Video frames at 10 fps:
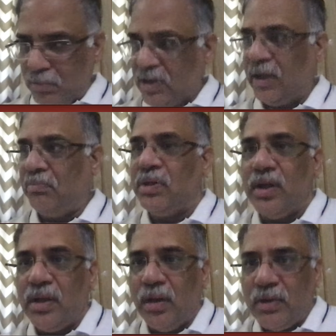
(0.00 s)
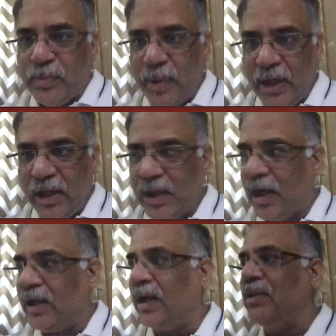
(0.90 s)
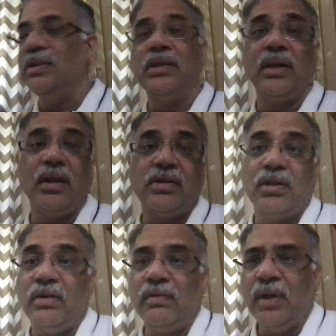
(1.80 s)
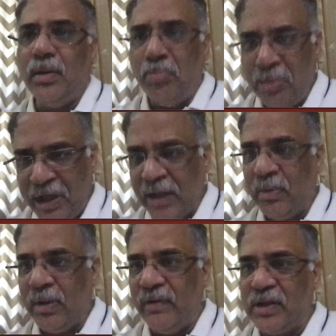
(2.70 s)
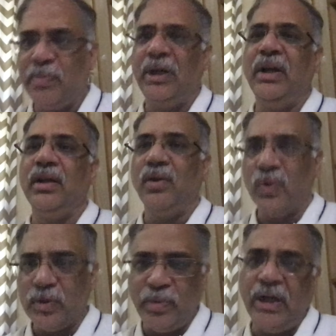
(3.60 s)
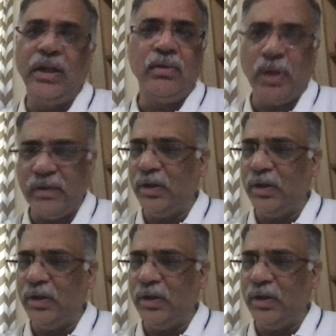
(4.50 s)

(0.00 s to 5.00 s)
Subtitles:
say, spending high, another say cluster of medium level spending, low spending, whatever.